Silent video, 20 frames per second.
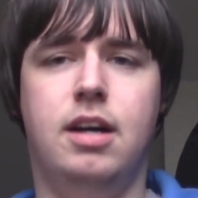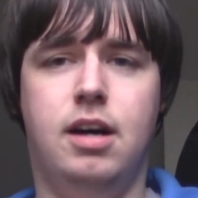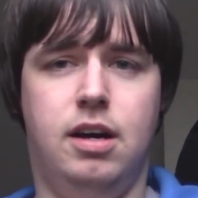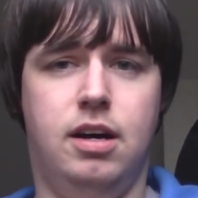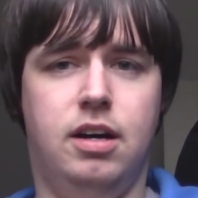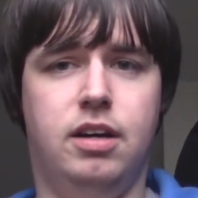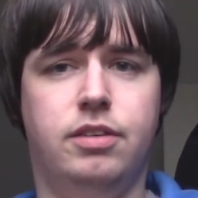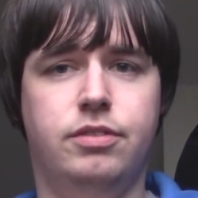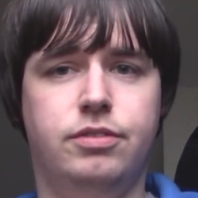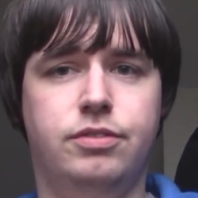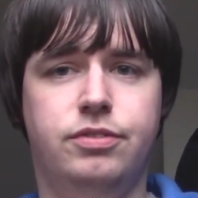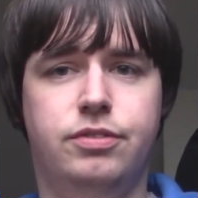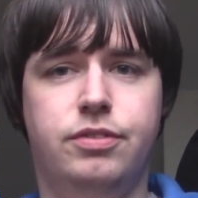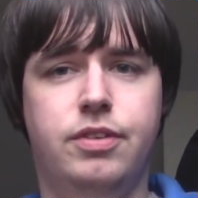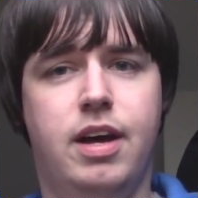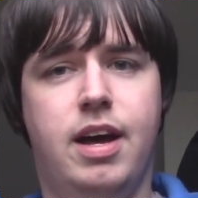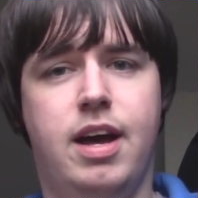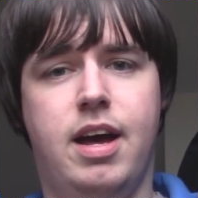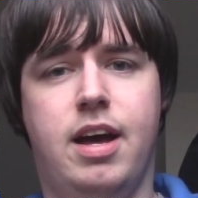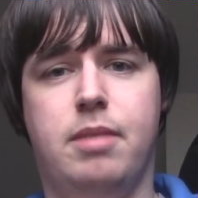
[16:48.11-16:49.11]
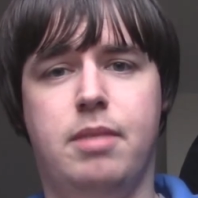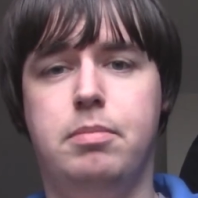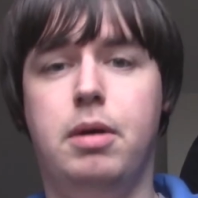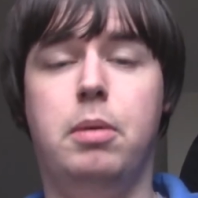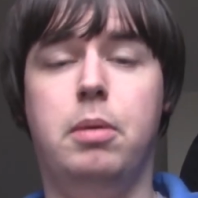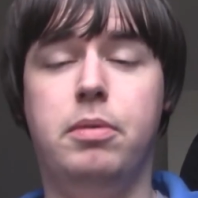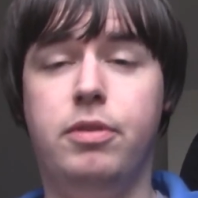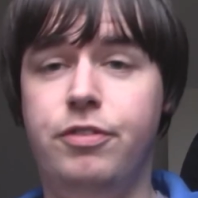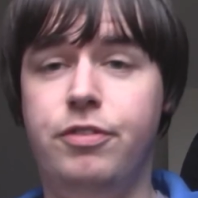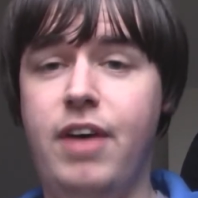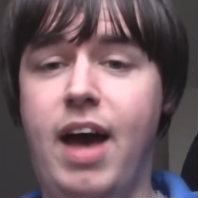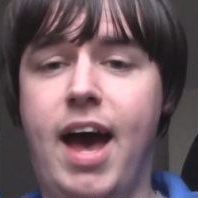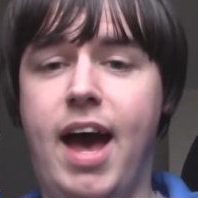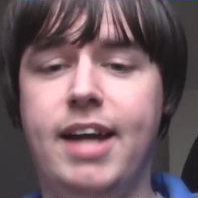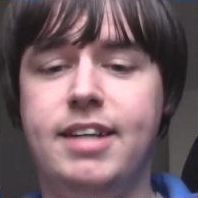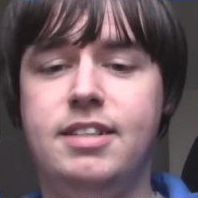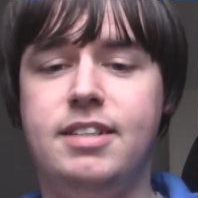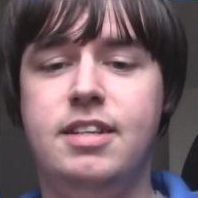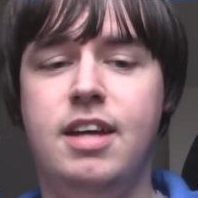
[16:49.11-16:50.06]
of uh, Boba Fett.